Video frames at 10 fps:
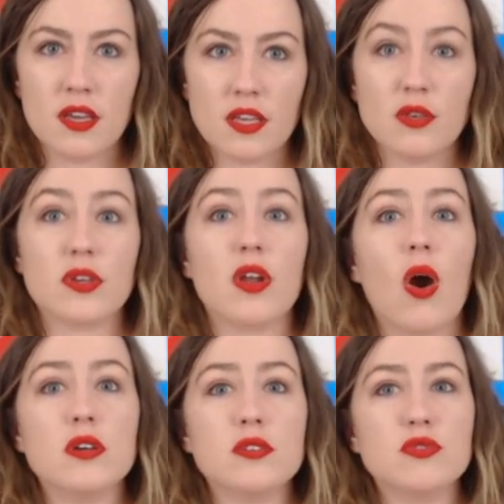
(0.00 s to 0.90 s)
You can
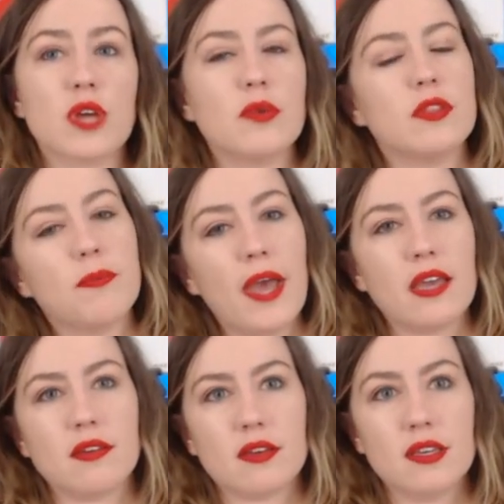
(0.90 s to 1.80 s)
also trade with the
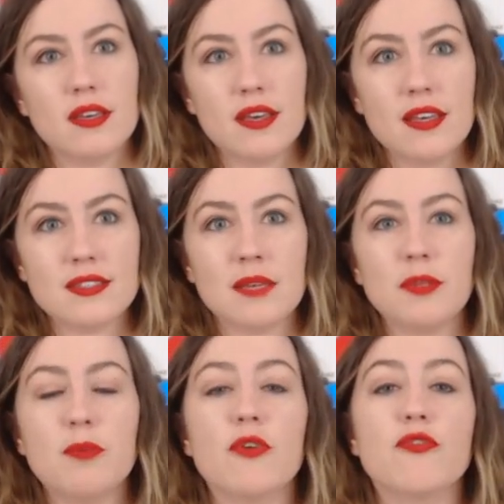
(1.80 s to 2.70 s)
bank.
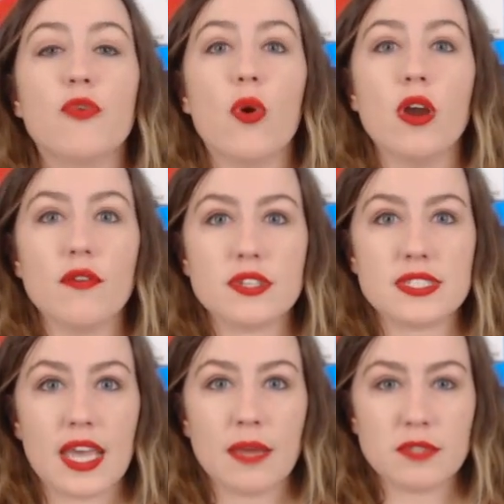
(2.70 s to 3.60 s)
Simply put 4 of the
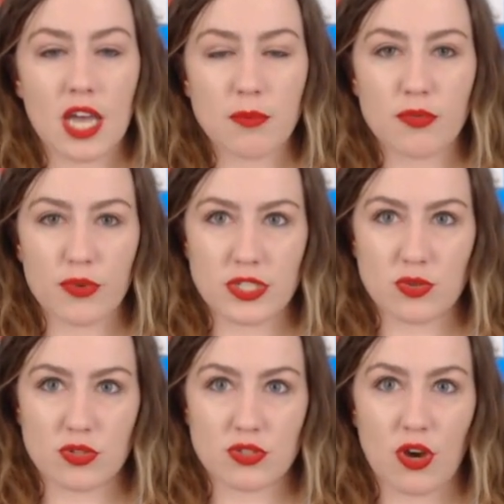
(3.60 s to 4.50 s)
same type of
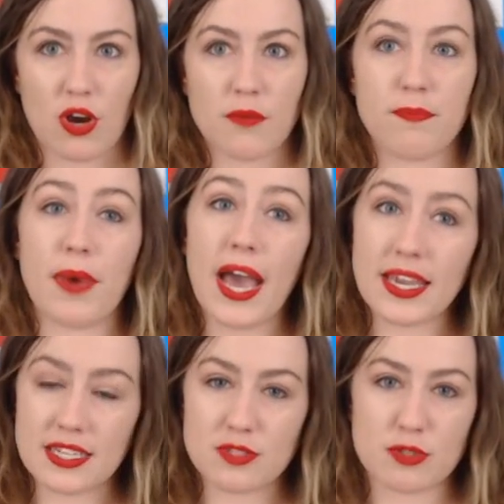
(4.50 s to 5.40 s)
resource card back
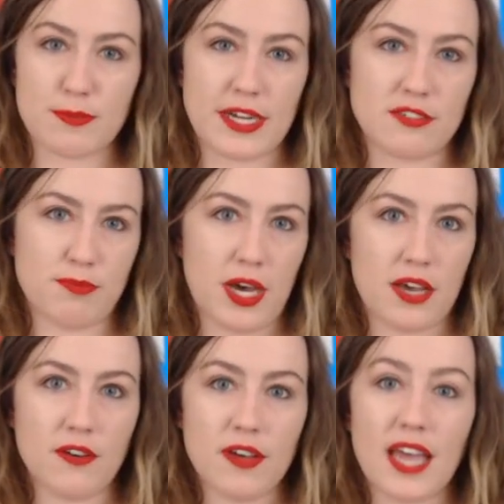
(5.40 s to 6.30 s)
in its respective
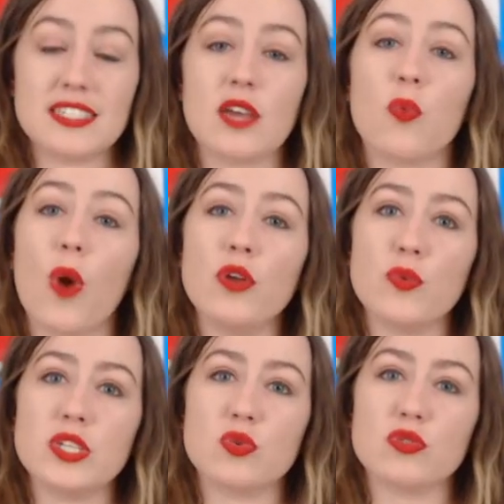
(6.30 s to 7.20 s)
pile and take 1
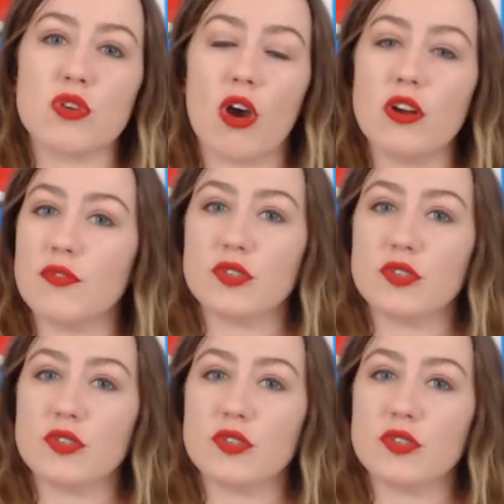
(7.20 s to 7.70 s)
resource card of your